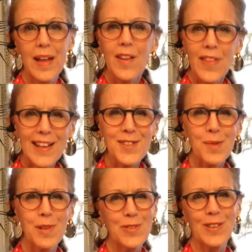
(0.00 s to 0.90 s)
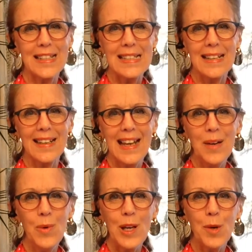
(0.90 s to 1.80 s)
Thanks so much for listening today.
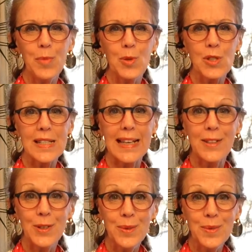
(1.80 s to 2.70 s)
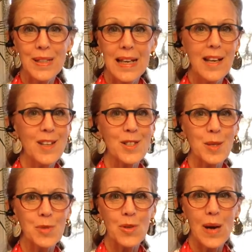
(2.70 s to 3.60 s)
We hope you'll stay tuned,
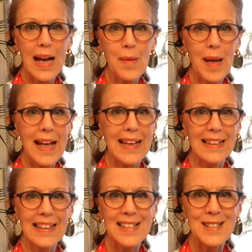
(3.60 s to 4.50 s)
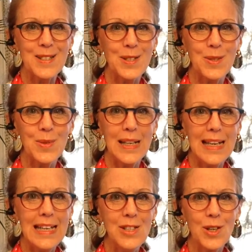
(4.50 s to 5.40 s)
subscribe, and listen to
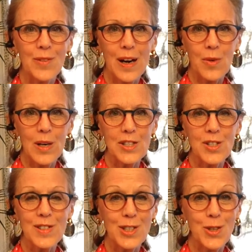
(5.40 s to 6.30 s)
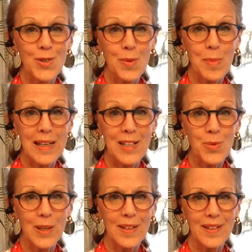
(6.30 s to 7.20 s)
each of our questions that you submit each
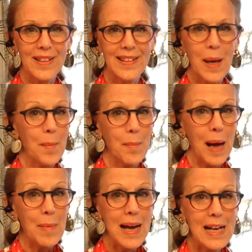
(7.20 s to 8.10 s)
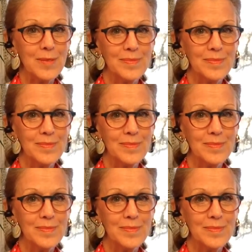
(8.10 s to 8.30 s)
week. Bye-bye.